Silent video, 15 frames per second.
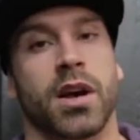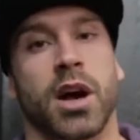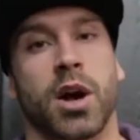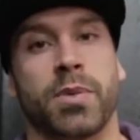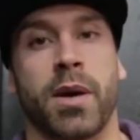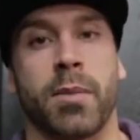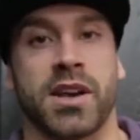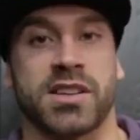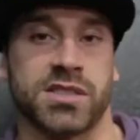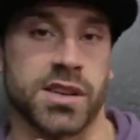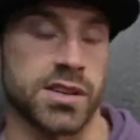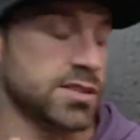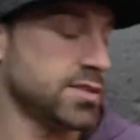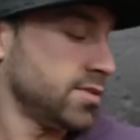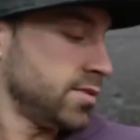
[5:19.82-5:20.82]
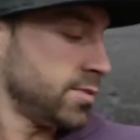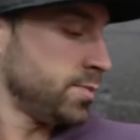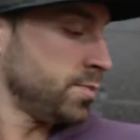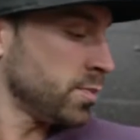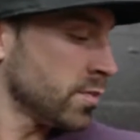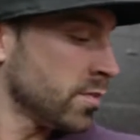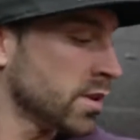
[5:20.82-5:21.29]
I hope that makes sense.
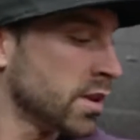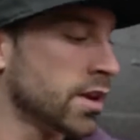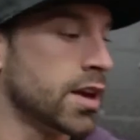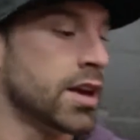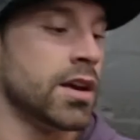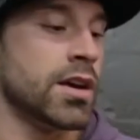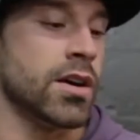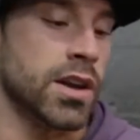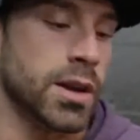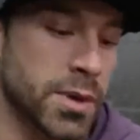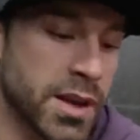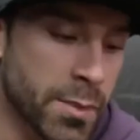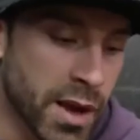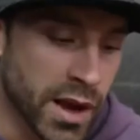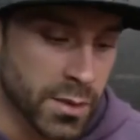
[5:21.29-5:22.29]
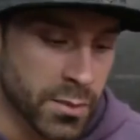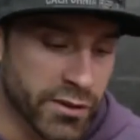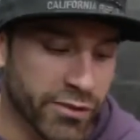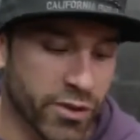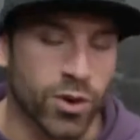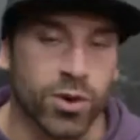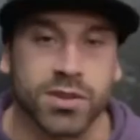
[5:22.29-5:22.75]
Oh, let me get back in my
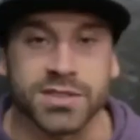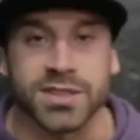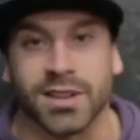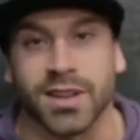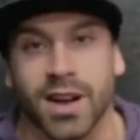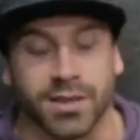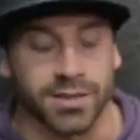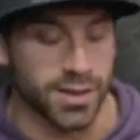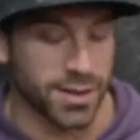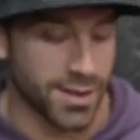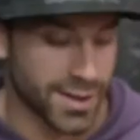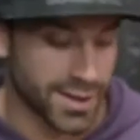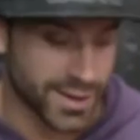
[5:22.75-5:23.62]
phone because I locked it.